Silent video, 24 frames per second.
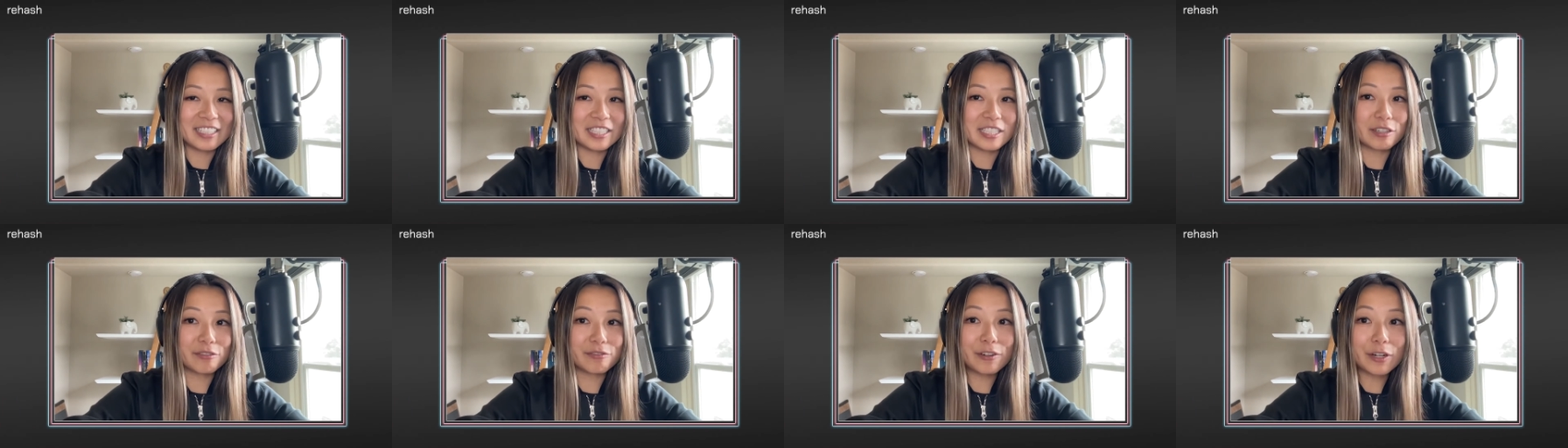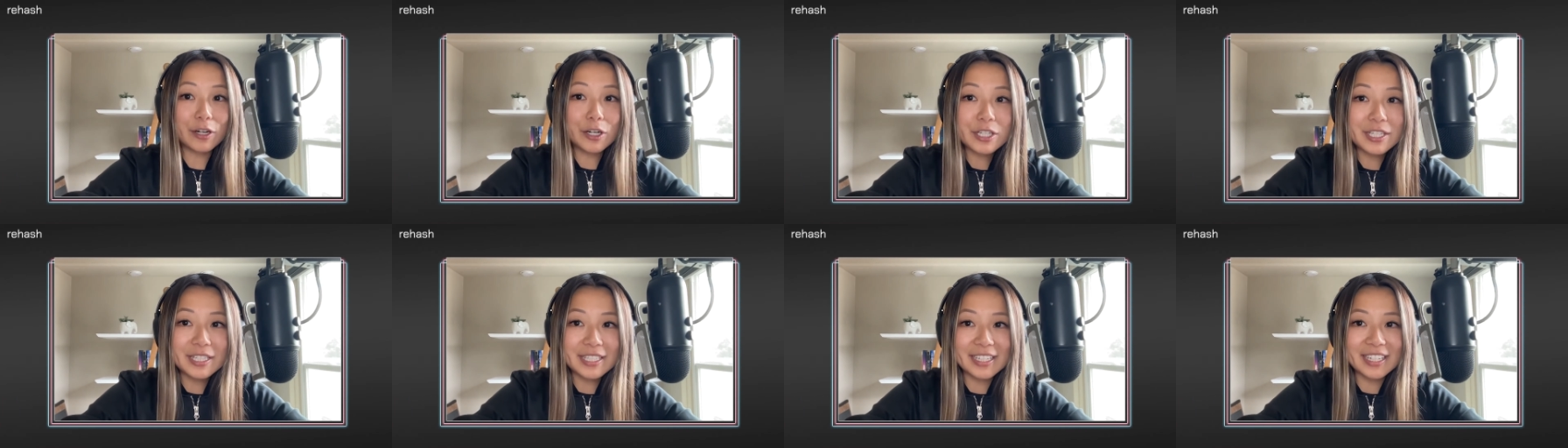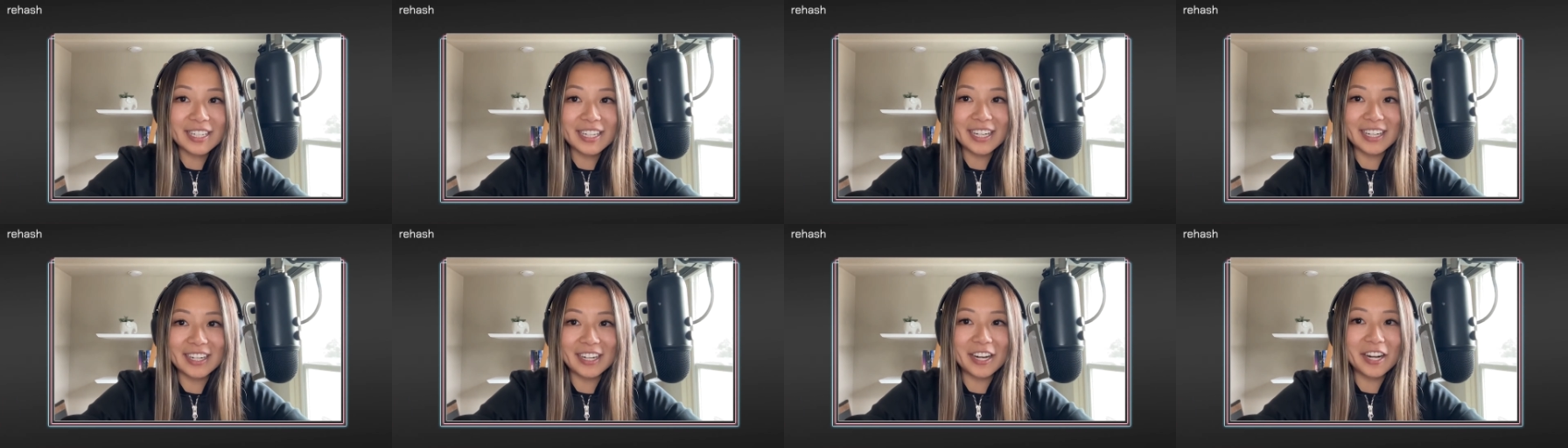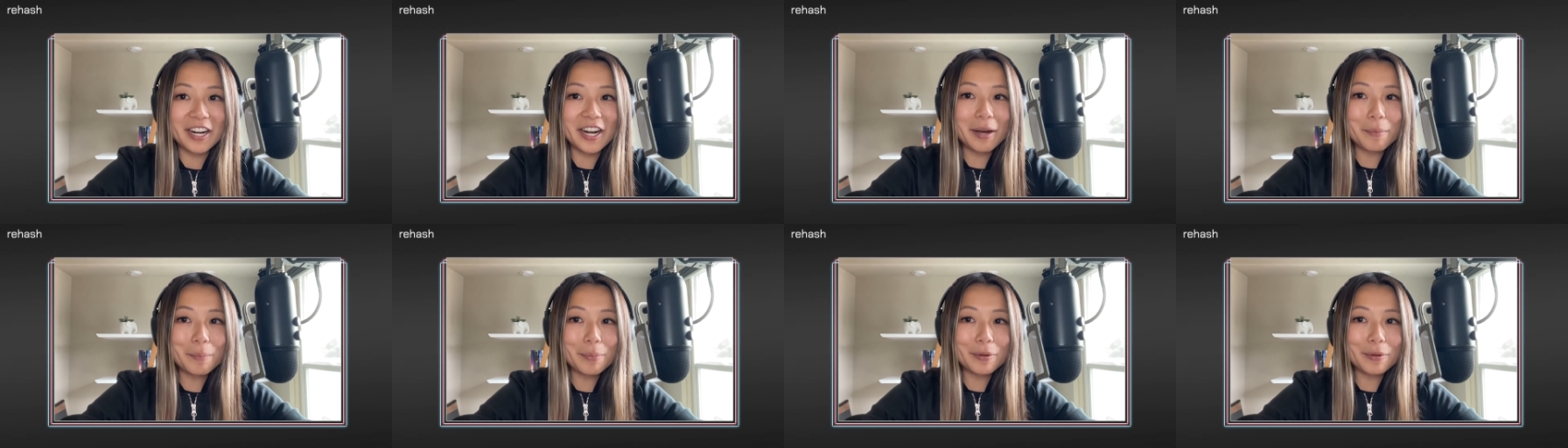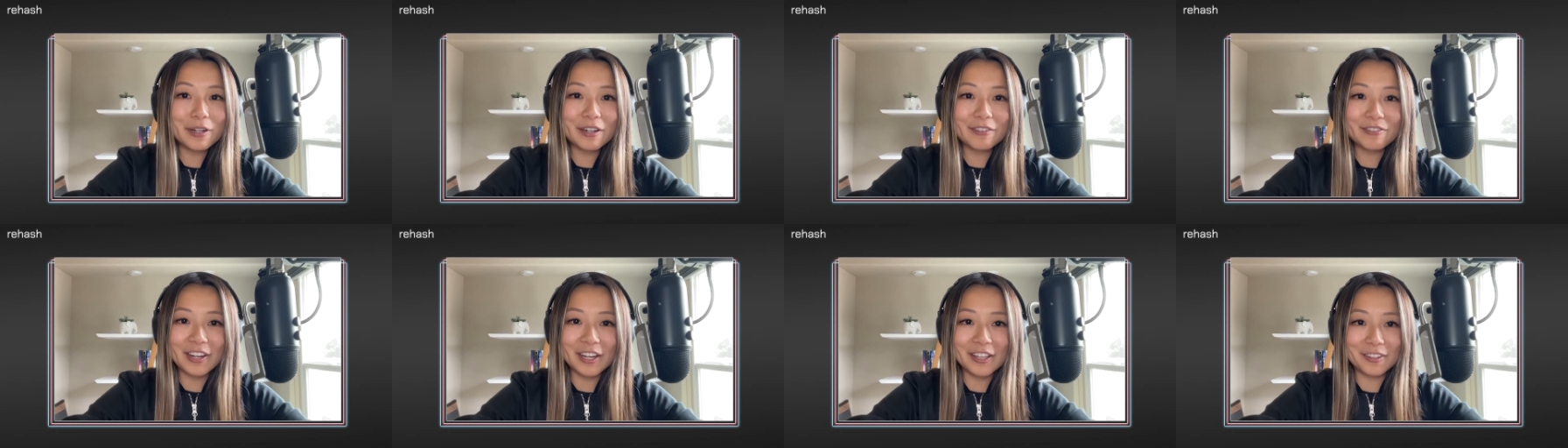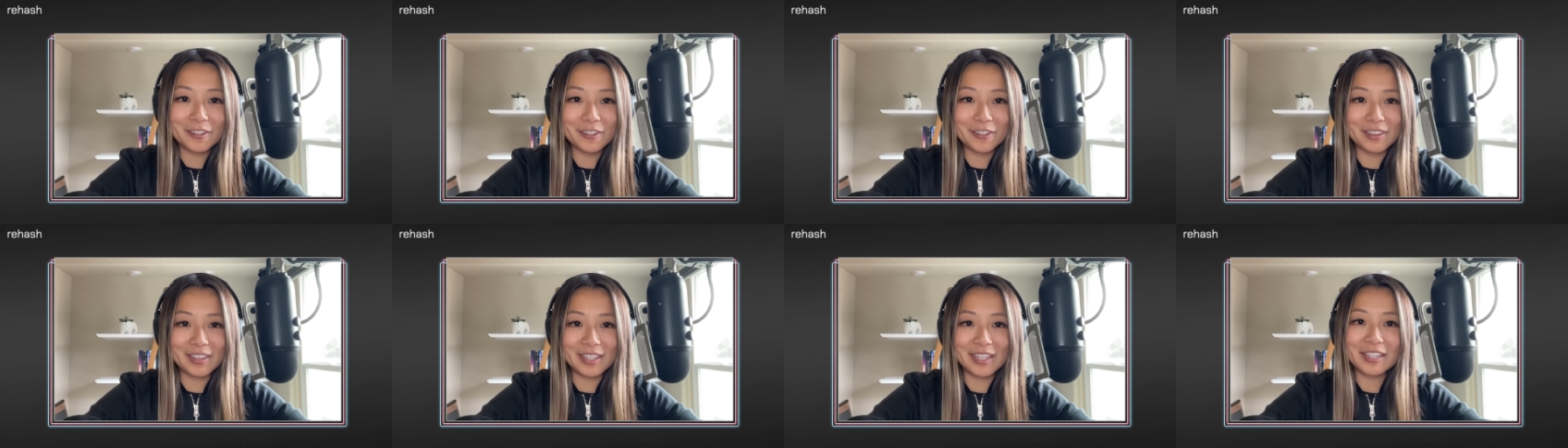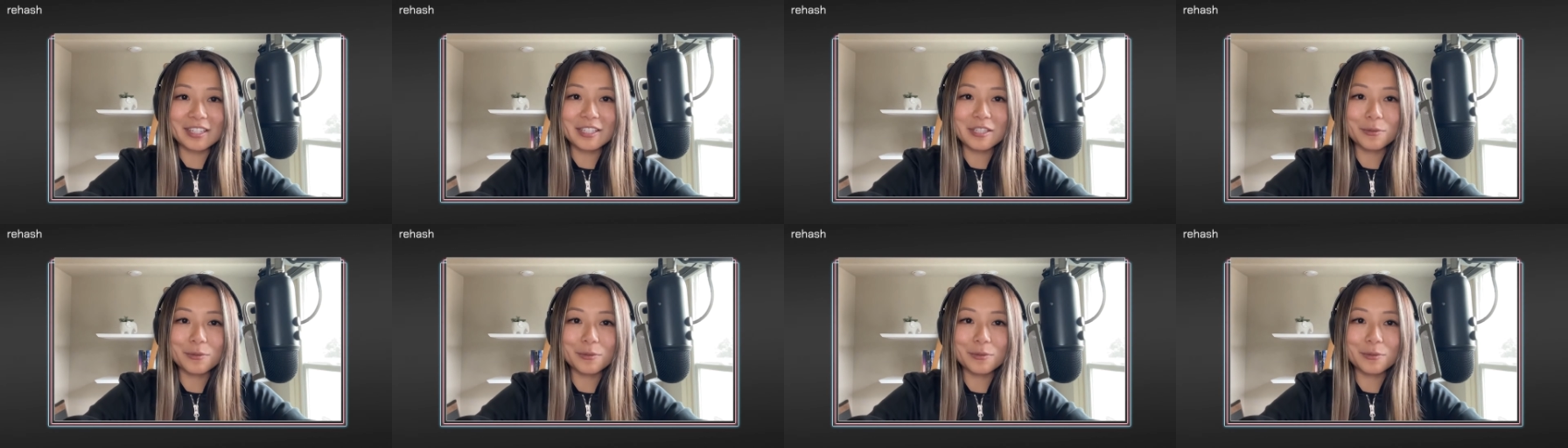diversity, and a number of other things